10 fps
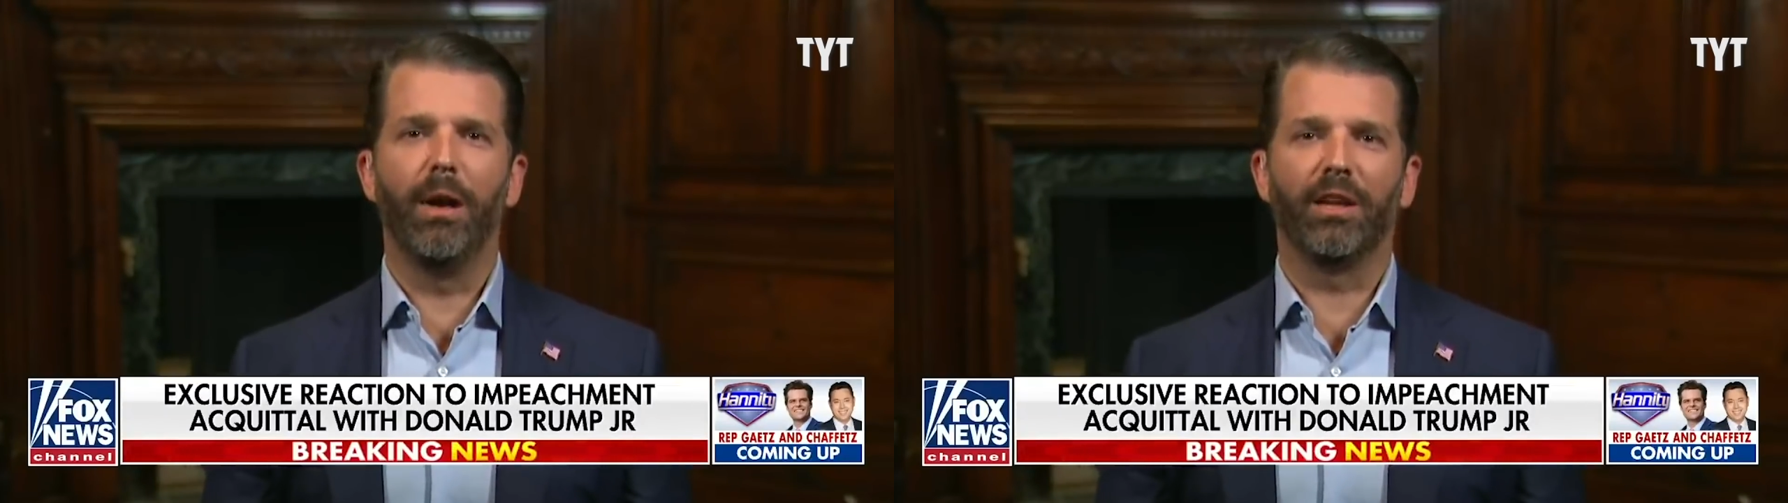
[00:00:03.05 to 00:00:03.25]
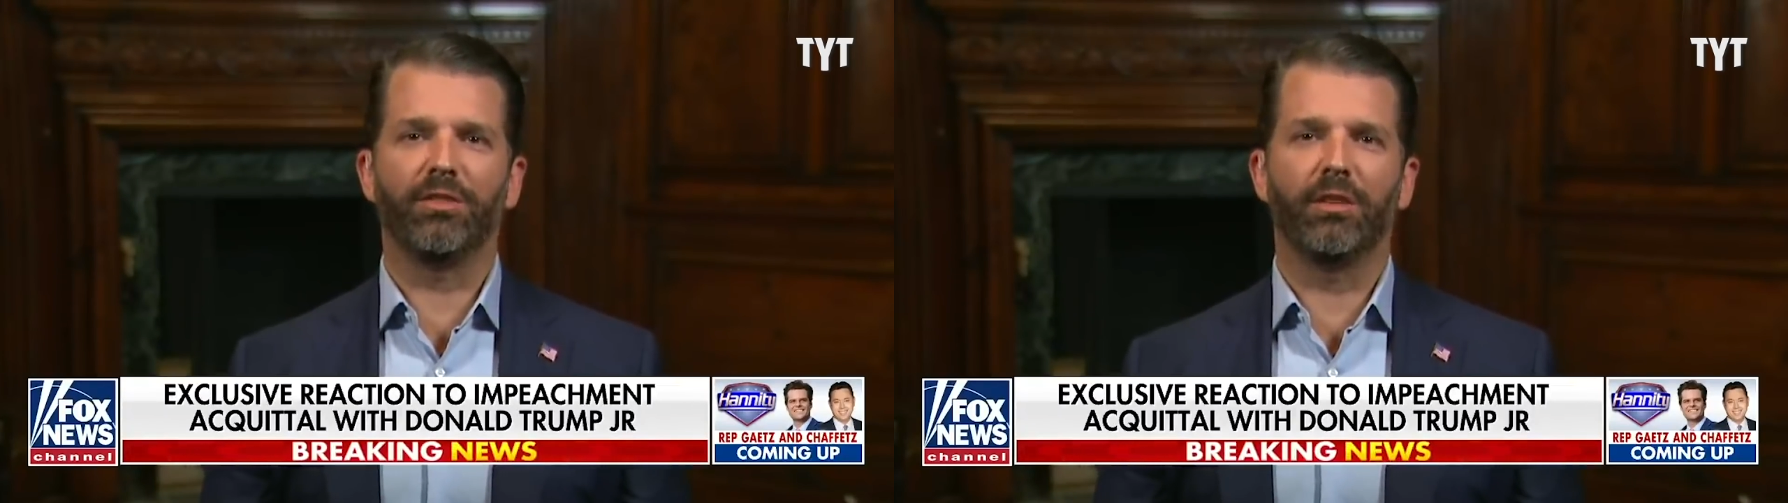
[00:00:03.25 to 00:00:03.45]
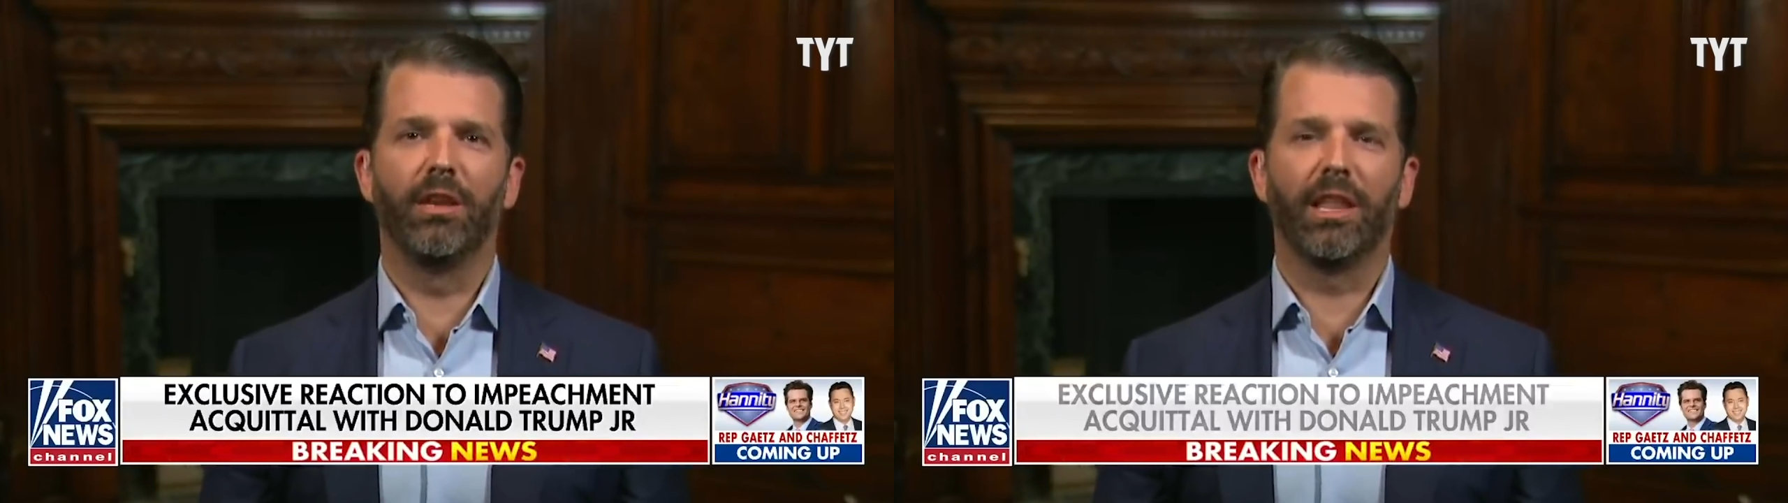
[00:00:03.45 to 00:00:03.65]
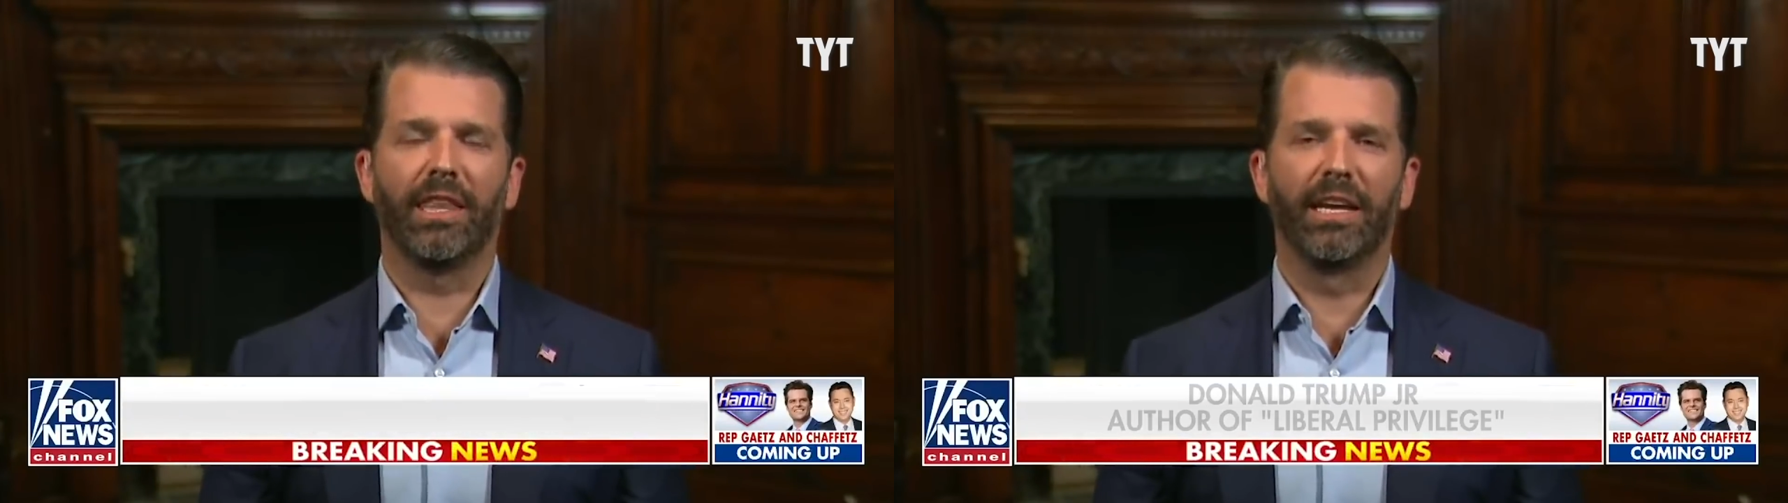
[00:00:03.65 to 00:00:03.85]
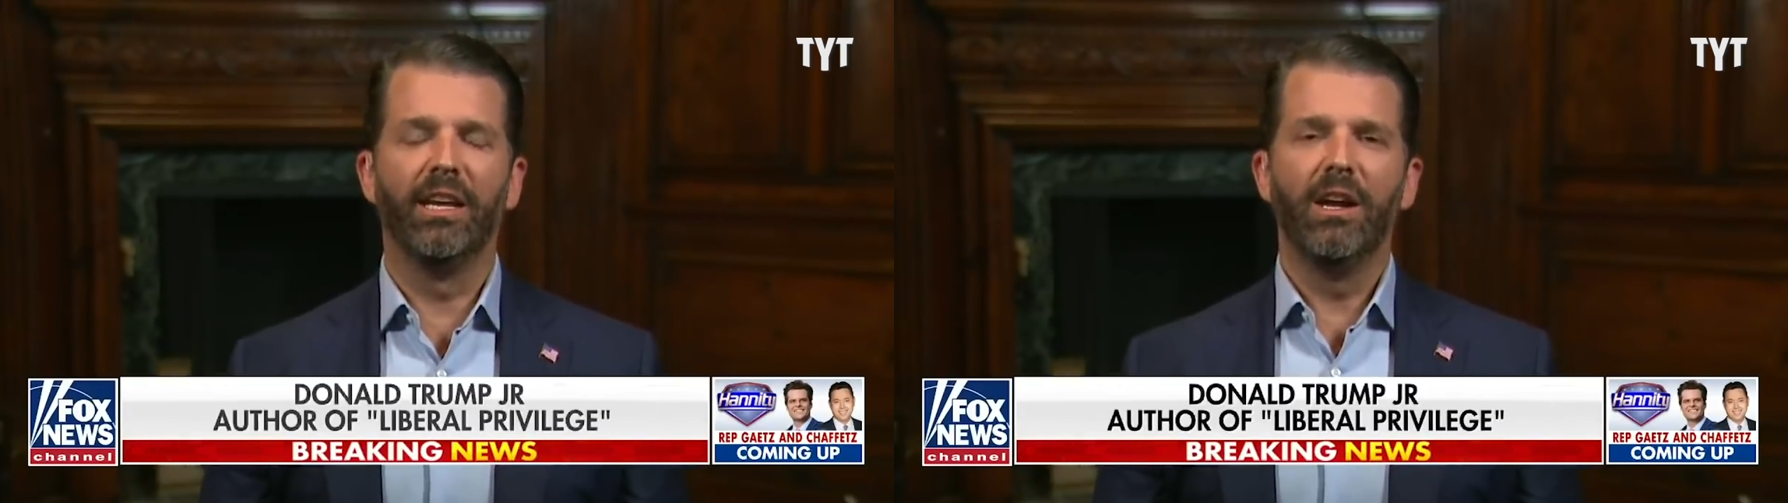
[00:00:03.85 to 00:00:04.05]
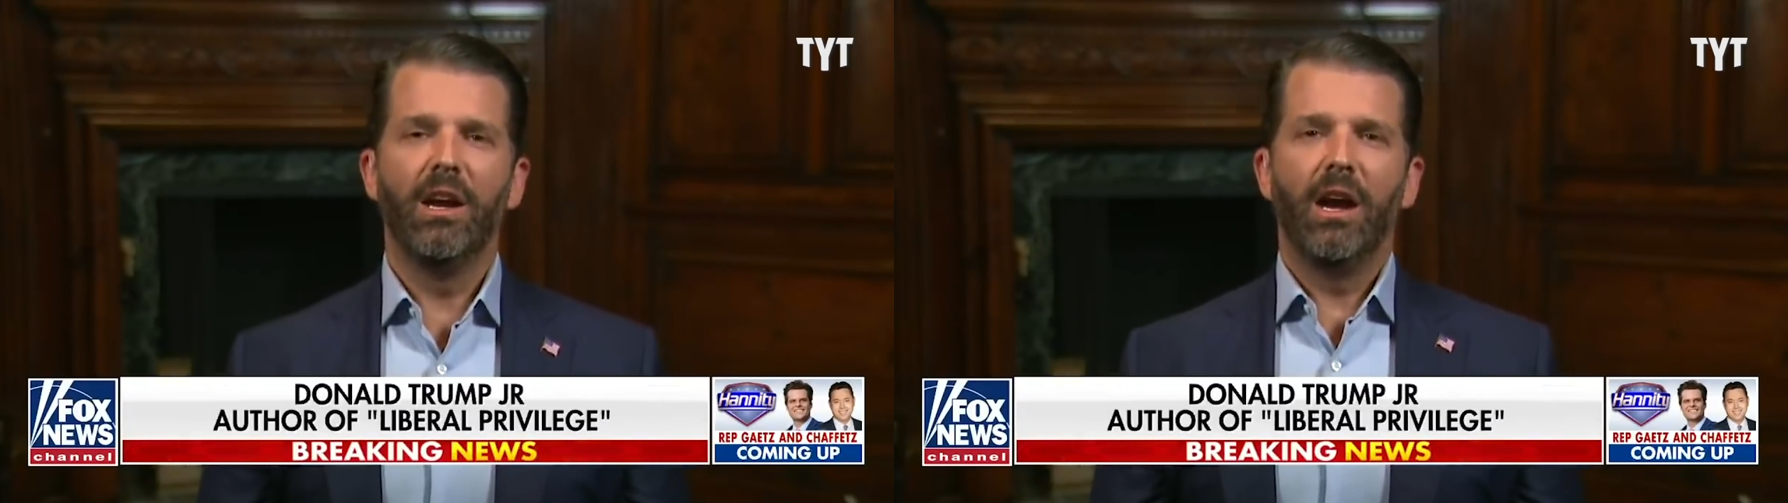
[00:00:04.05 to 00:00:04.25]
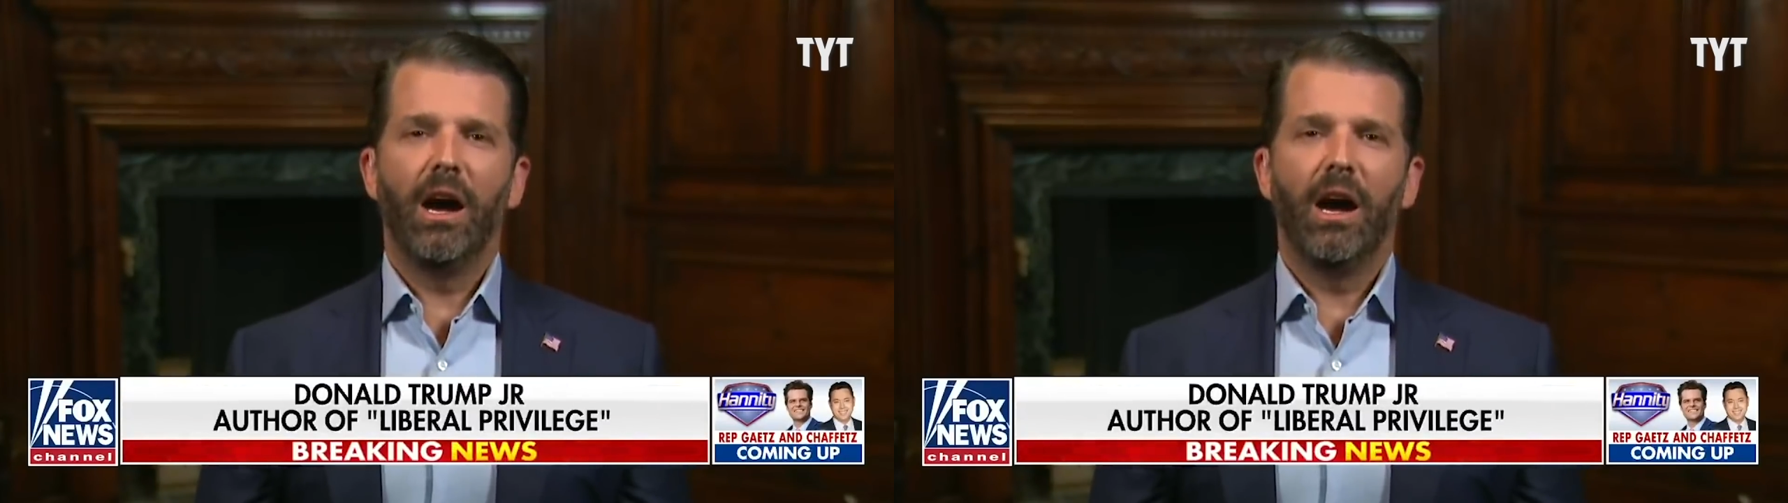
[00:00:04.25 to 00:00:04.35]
God wanted to